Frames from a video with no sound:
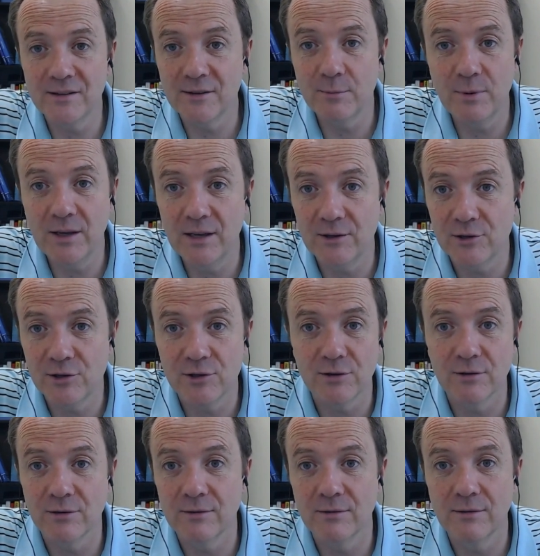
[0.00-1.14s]
at the beach
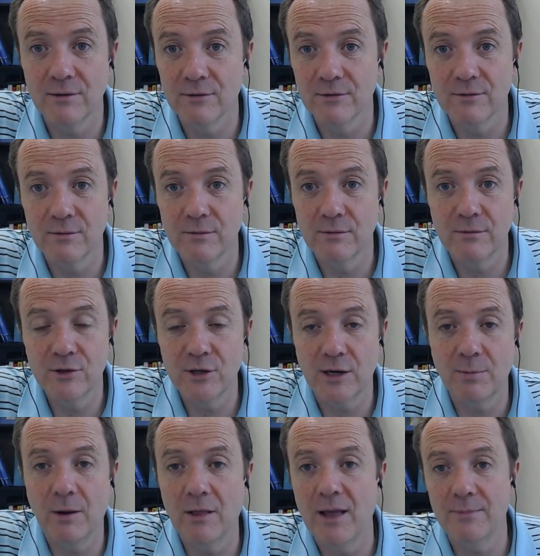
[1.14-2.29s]
and you just check
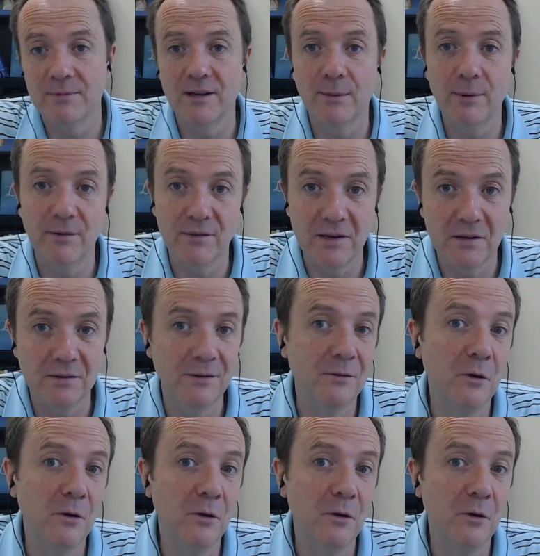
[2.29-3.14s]
my laptop every now and then.